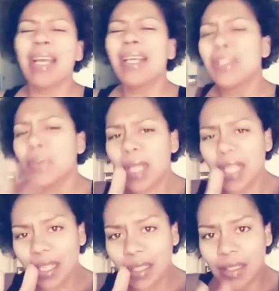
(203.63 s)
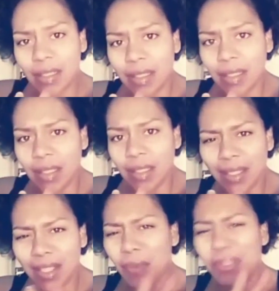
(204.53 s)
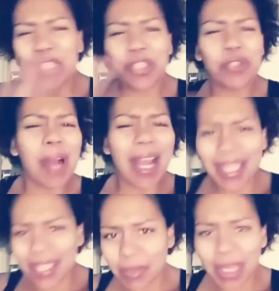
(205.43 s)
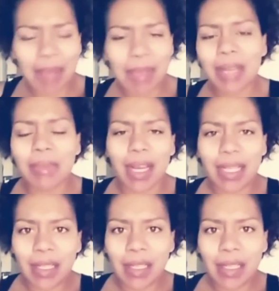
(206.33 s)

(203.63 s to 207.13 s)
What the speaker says: Sweetie, no one's trying to blame anybody,